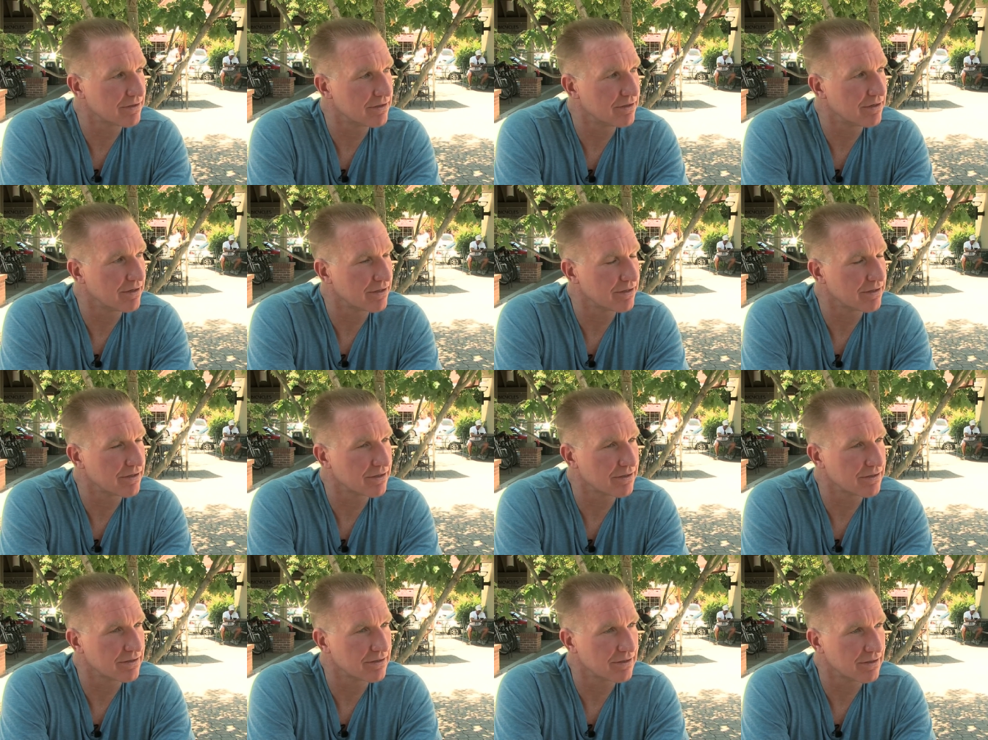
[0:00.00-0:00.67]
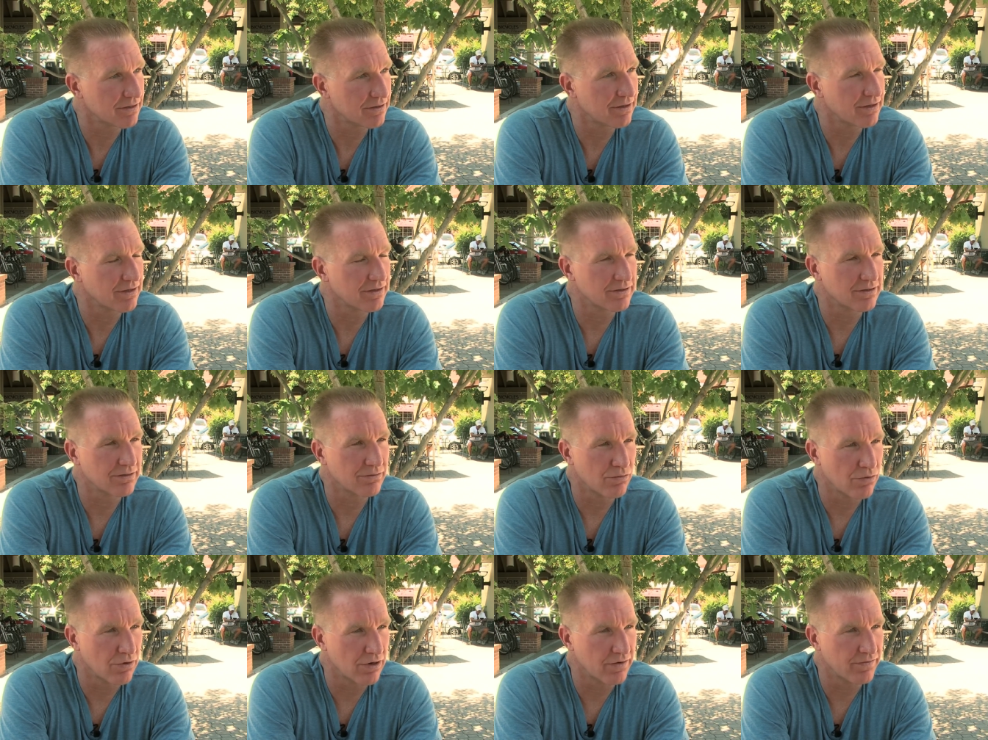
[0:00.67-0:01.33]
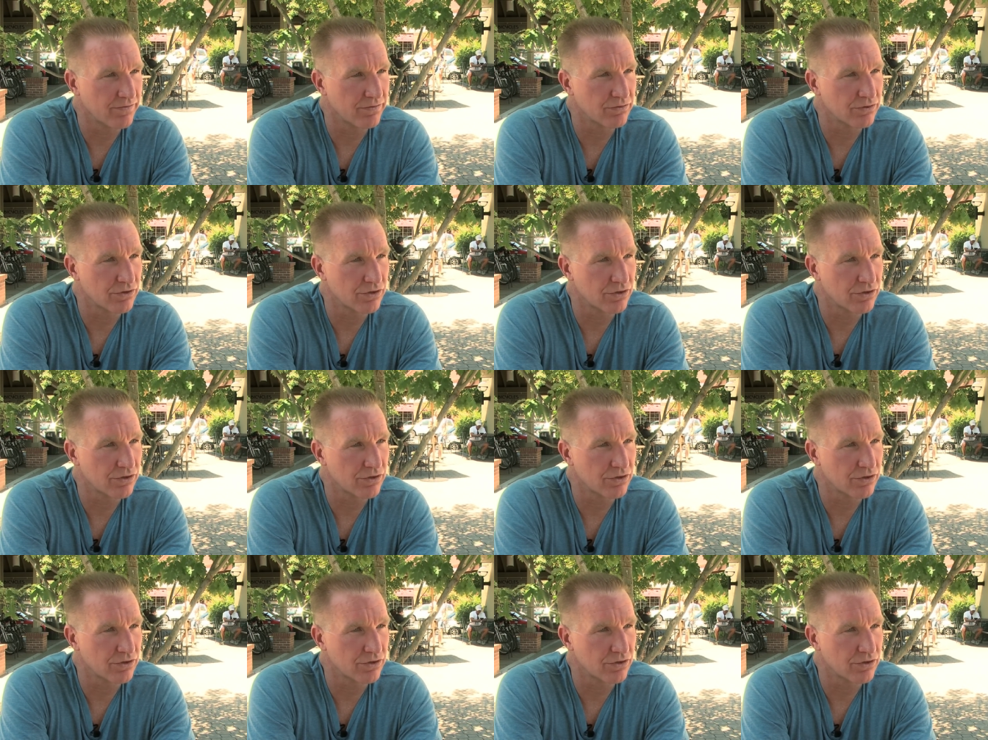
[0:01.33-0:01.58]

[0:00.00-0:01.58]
You know, I think it's I think it's a wonderful